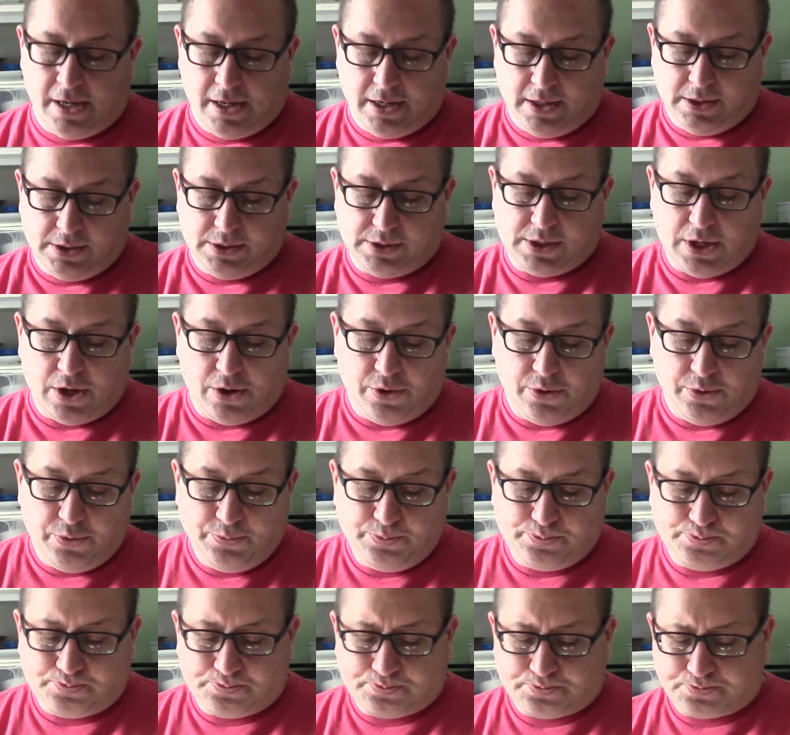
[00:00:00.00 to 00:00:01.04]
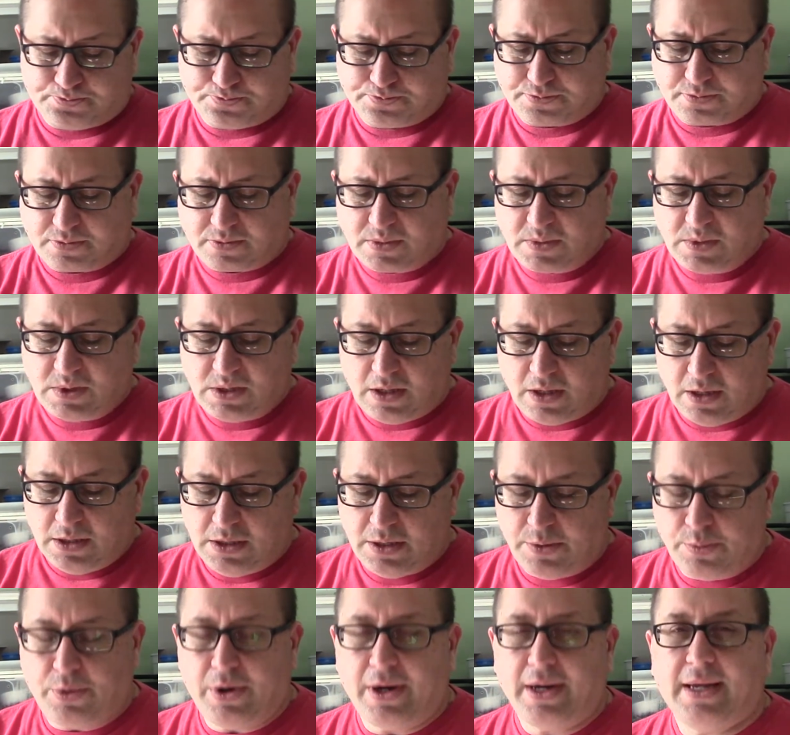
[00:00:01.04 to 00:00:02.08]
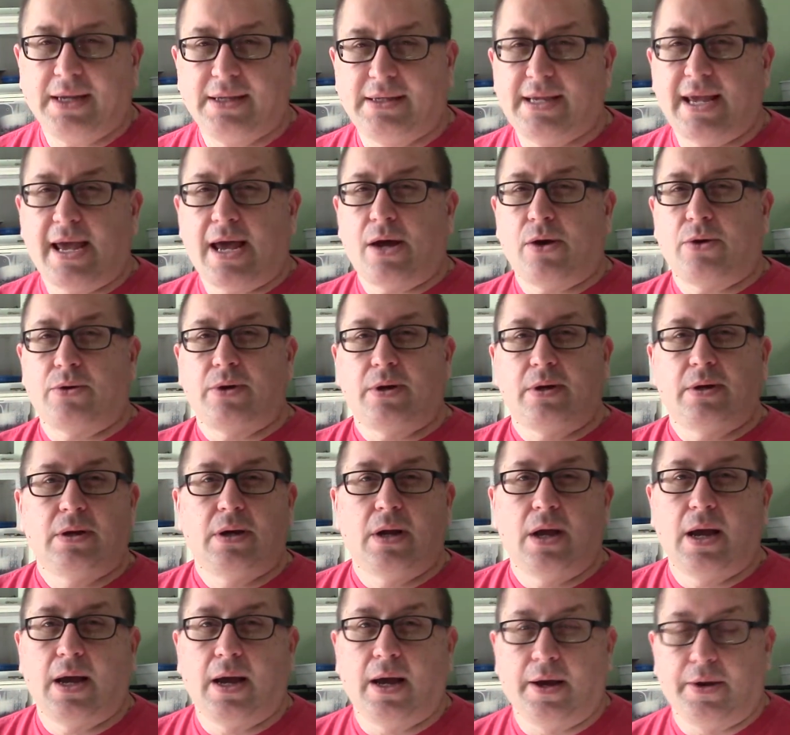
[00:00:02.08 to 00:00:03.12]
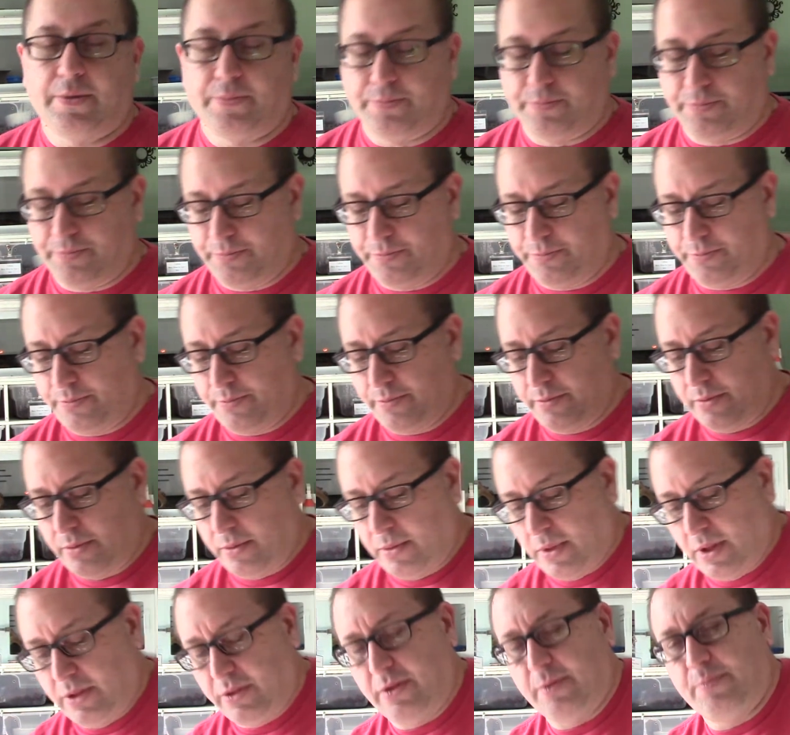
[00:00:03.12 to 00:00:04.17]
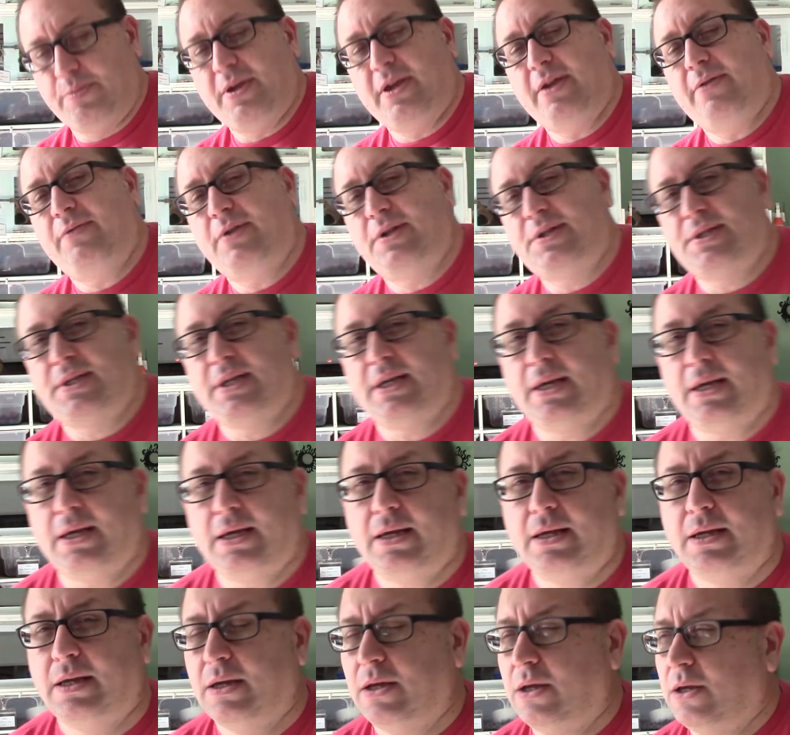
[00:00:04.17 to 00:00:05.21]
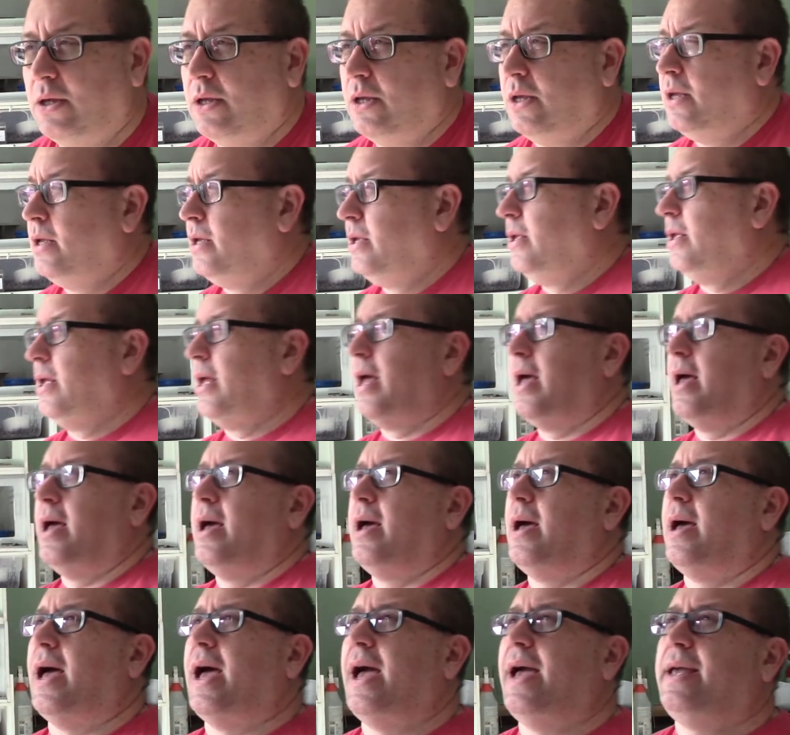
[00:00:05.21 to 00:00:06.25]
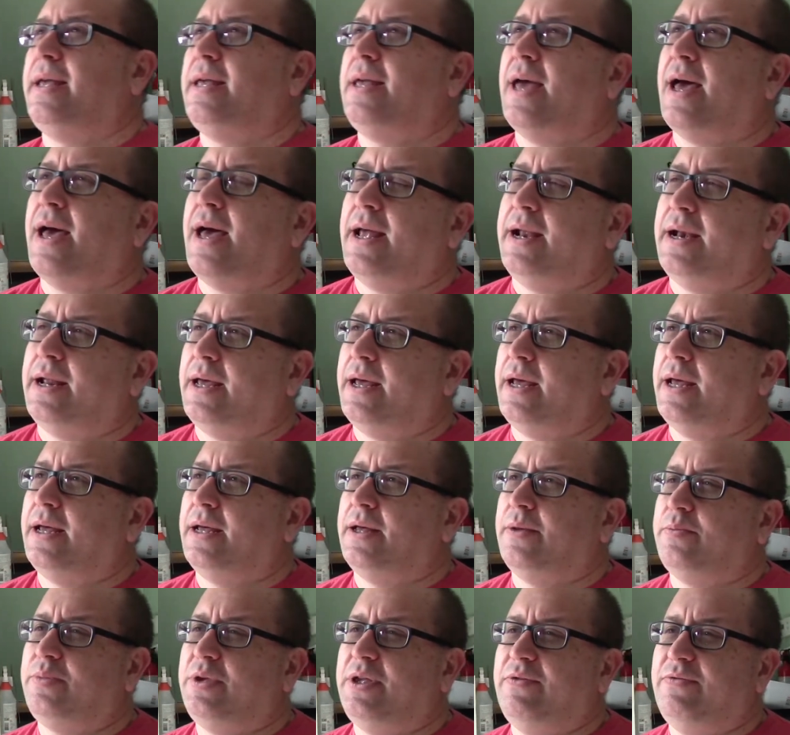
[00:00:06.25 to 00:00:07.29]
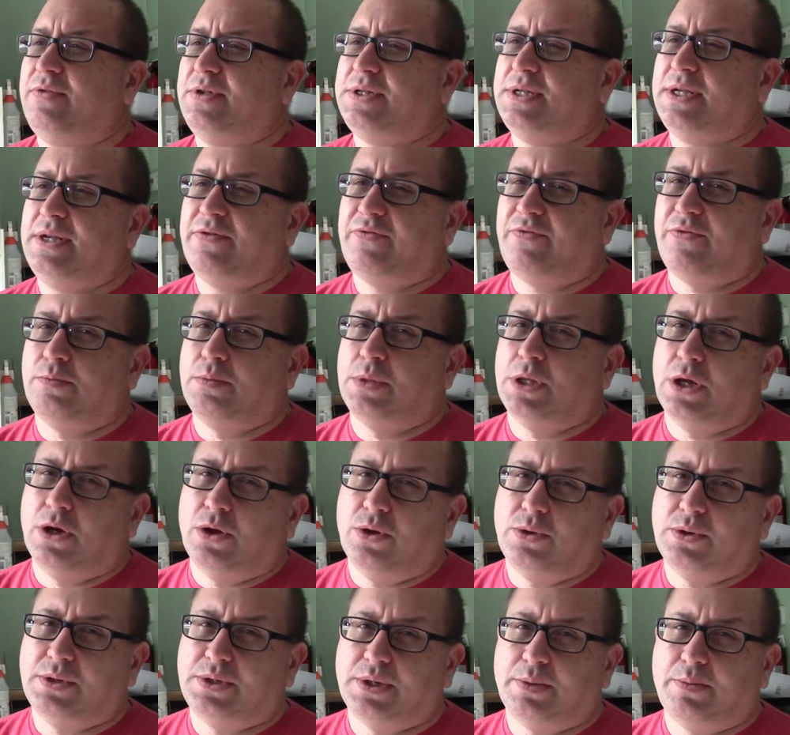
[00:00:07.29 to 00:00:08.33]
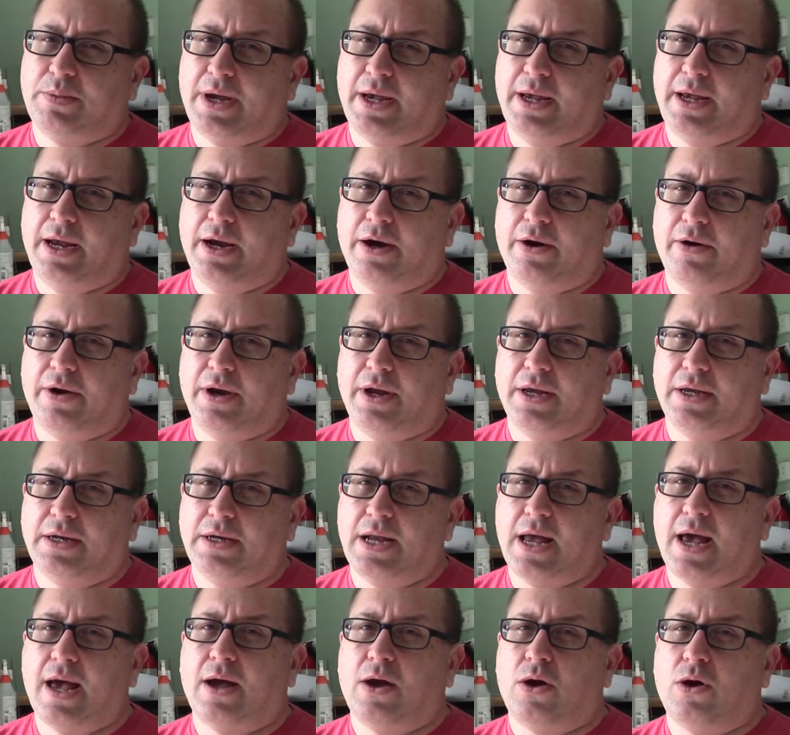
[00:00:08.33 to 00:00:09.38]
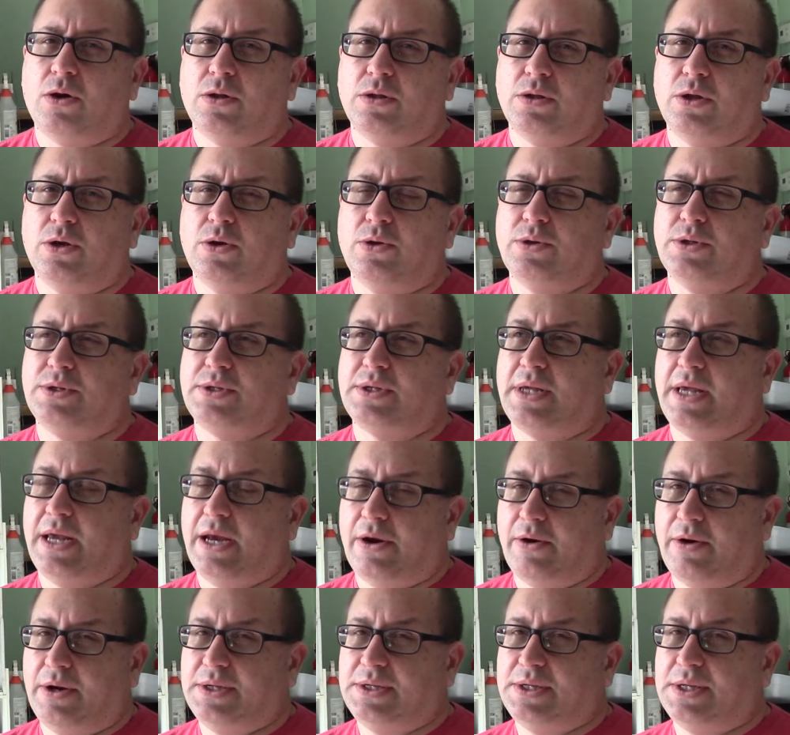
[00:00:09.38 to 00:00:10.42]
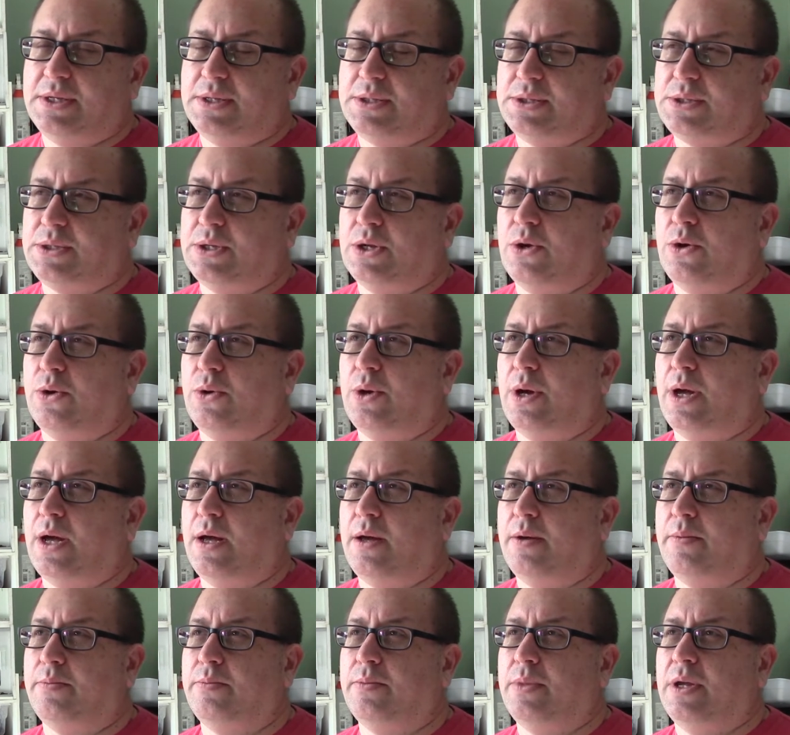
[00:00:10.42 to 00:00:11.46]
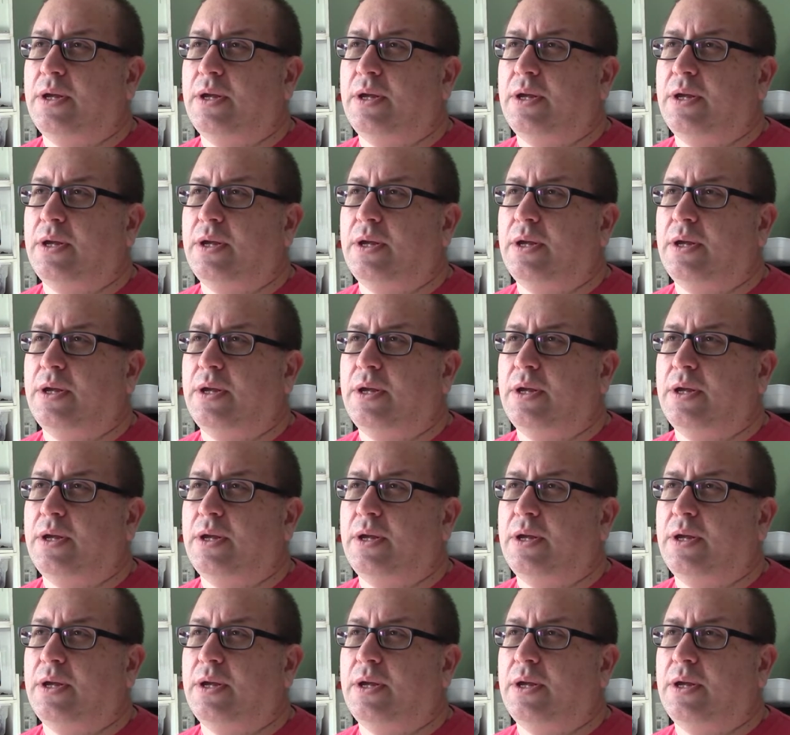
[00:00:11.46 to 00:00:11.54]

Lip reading: So to break it down, the PVC, I got PVC from Lowe's in my area. Not all Lowe's carries it, so